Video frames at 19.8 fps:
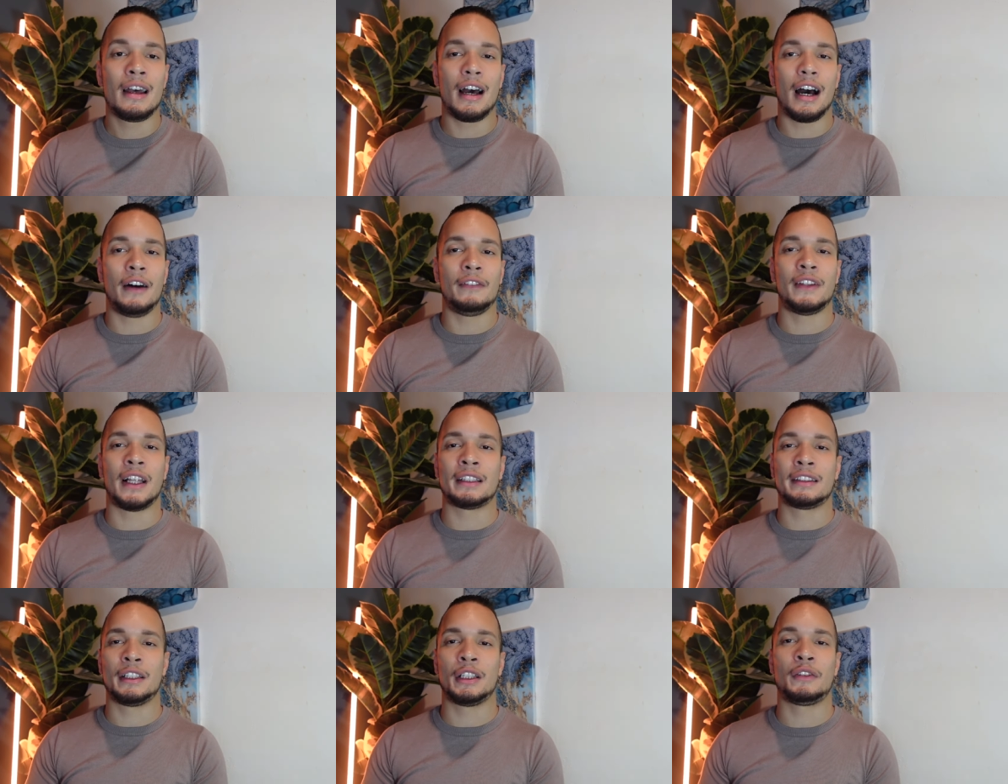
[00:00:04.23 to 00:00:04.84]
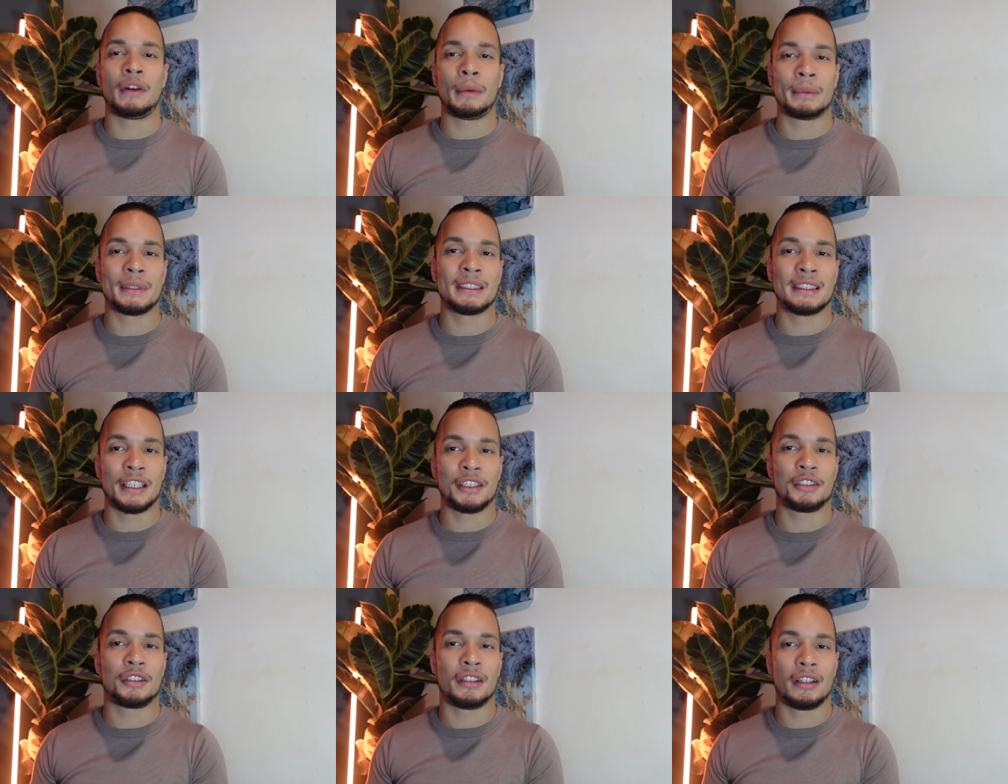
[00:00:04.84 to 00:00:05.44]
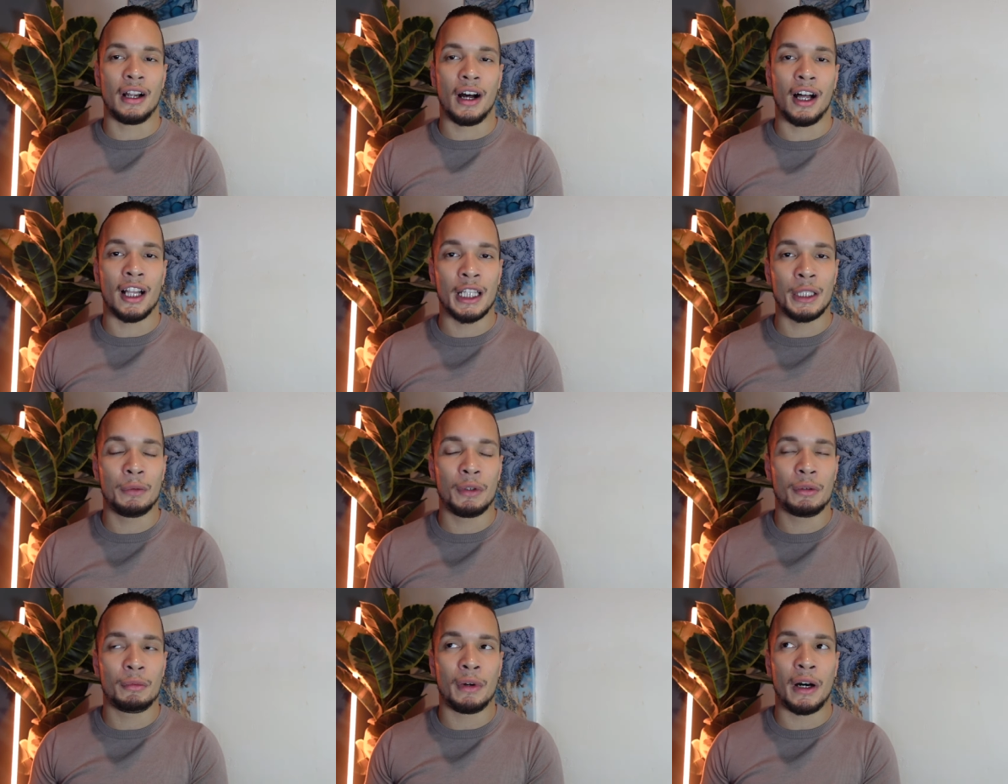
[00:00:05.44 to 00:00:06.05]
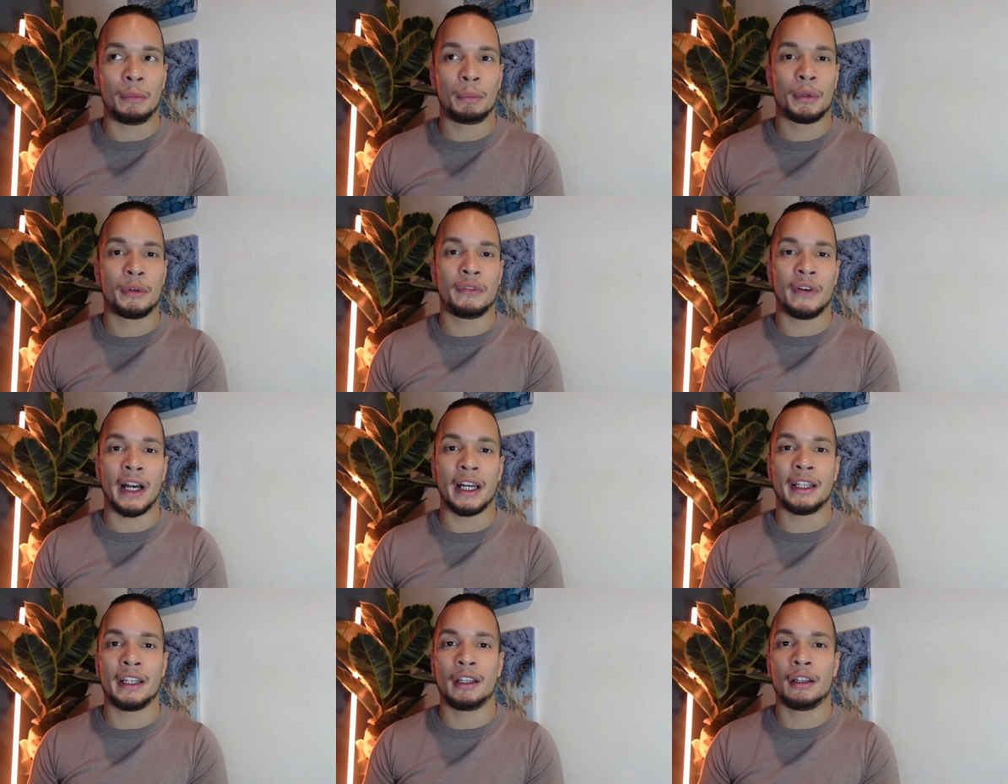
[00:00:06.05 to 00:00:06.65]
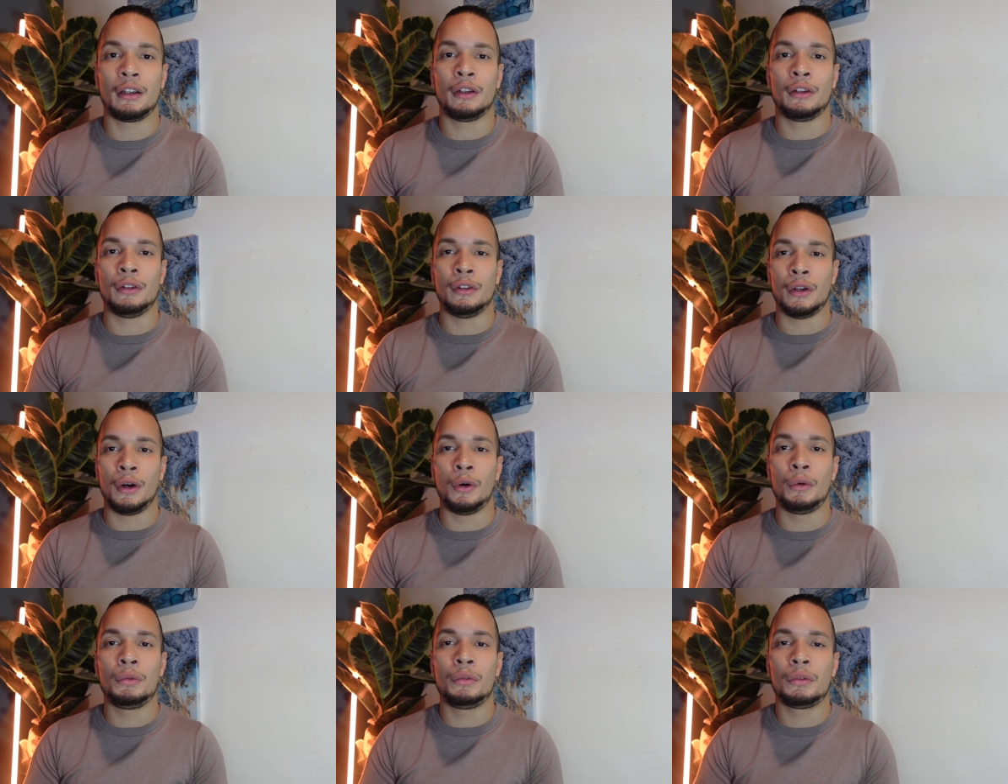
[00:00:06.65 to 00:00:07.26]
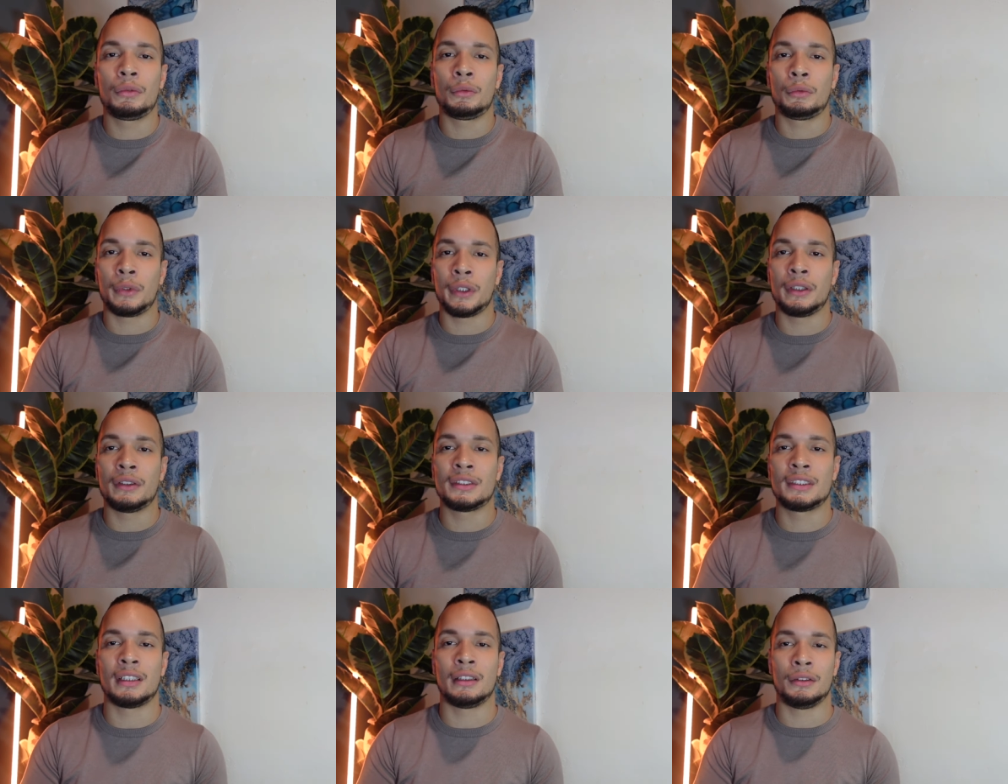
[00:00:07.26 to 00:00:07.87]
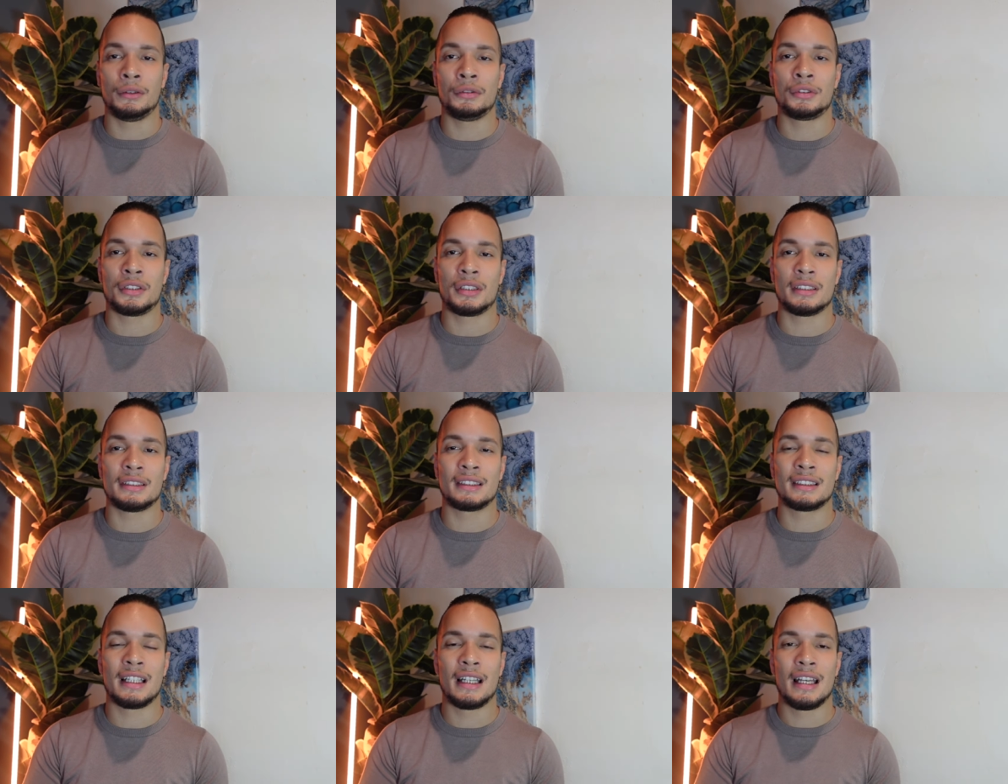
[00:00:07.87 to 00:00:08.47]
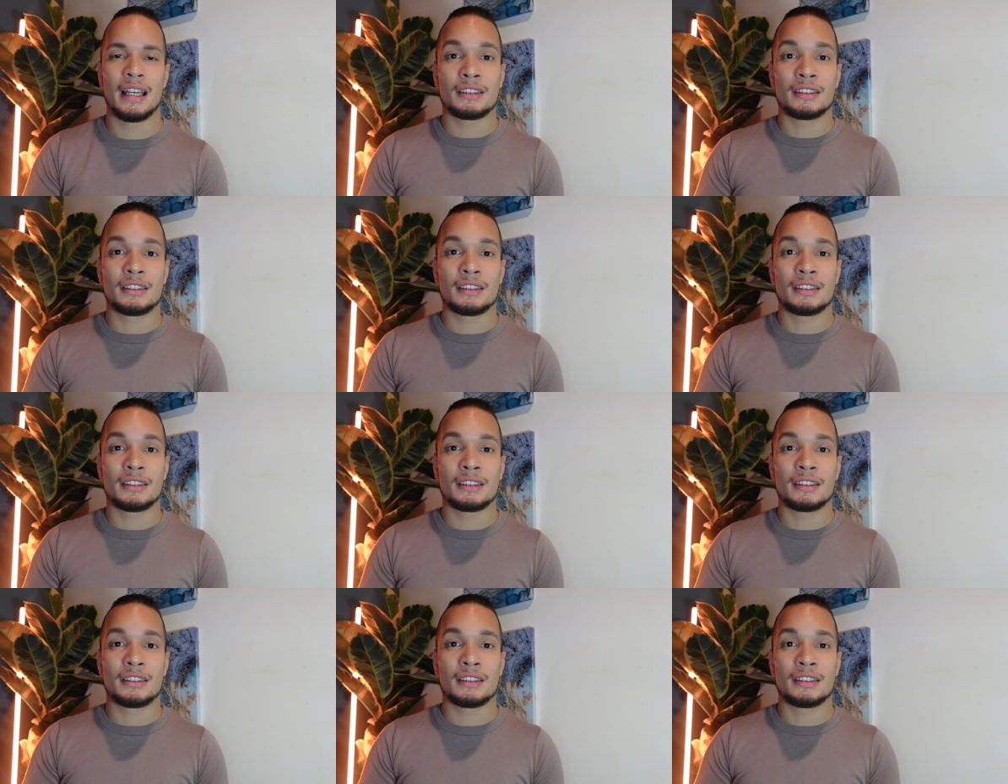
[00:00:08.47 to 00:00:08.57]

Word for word: of Latino representation in Hollywood while providing no real solutions.